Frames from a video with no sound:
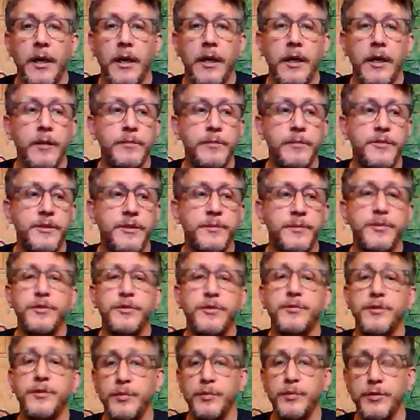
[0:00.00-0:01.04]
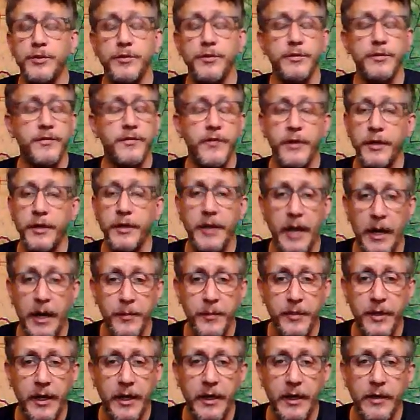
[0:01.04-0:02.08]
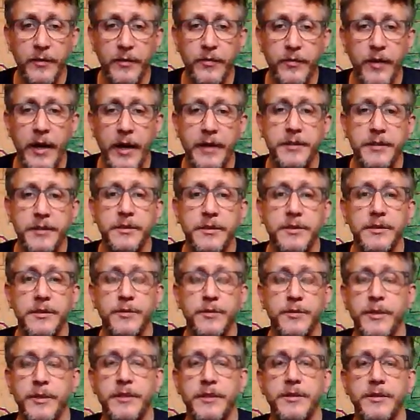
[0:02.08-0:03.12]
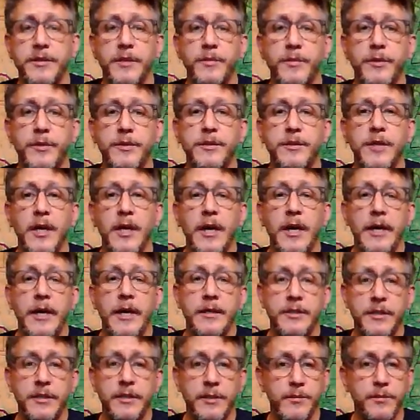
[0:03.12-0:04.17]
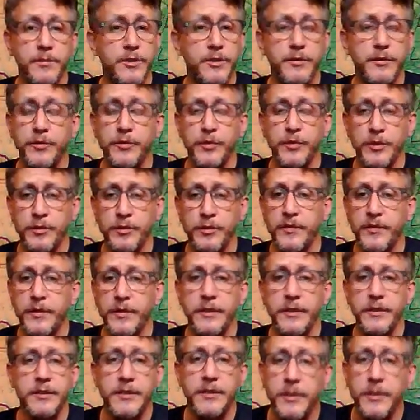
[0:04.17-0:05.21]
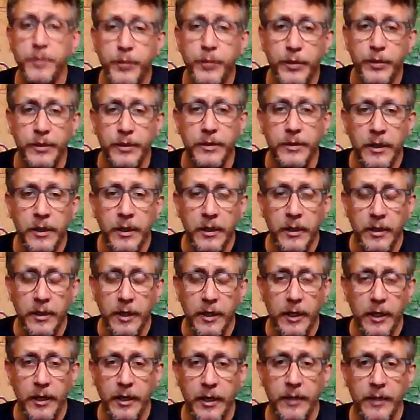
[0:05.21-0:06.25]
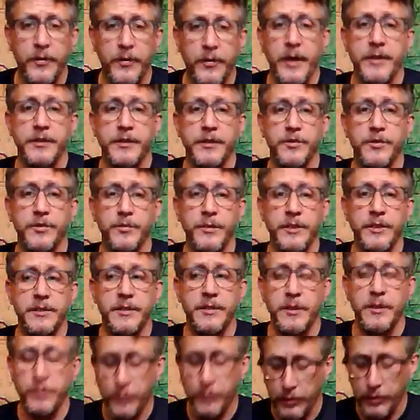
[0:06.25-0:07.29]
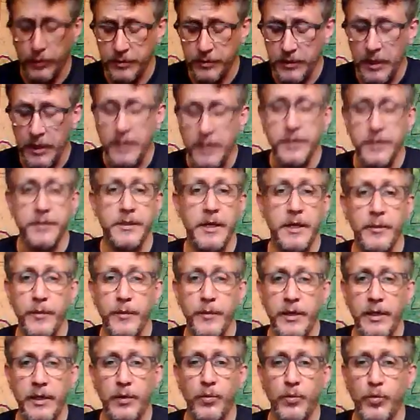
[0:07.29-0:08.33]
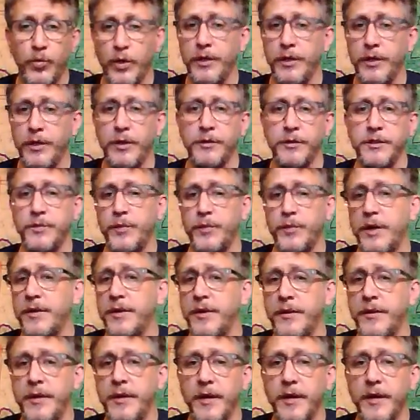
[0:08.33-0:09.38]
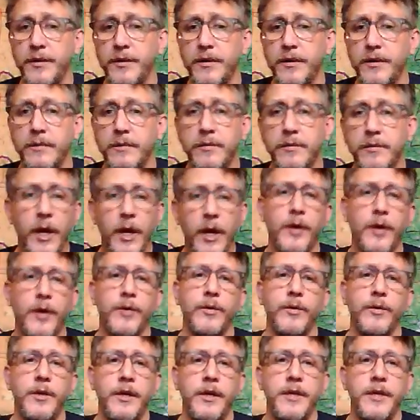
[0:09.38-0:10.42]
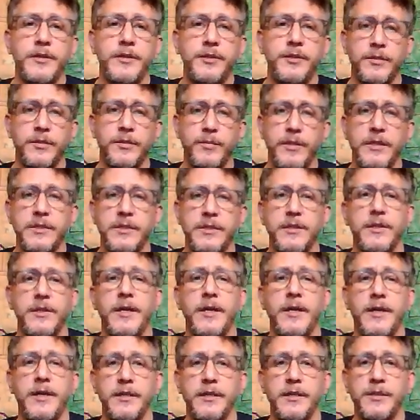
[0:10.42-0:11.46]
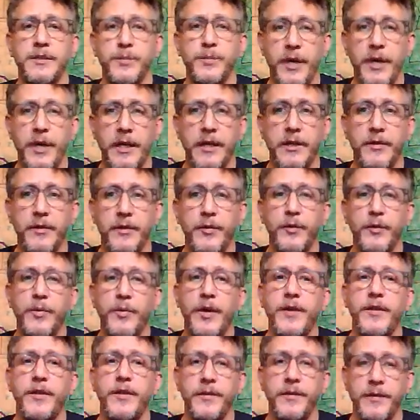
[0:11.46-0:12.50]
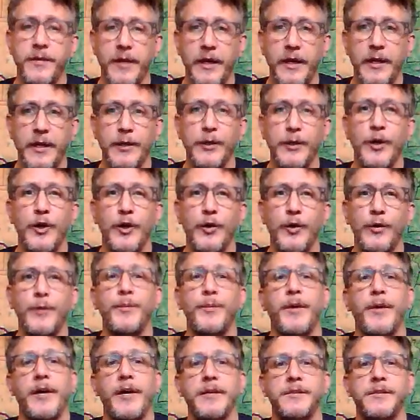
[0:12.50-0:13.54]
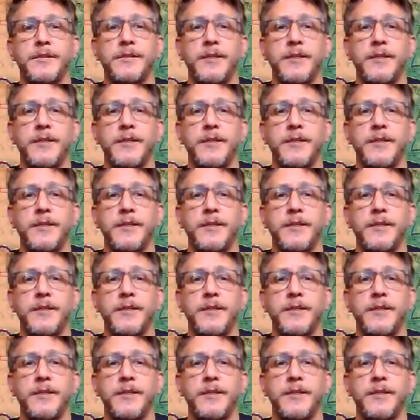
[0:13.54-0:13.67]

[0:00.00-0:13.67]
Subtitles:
Some students will use very complicated fractions or mixed numbers, and some students will use very simple fractions or mixed numbers. Does that mean one knows it better than the other? No. It just means that they can explain it the way that they know it best.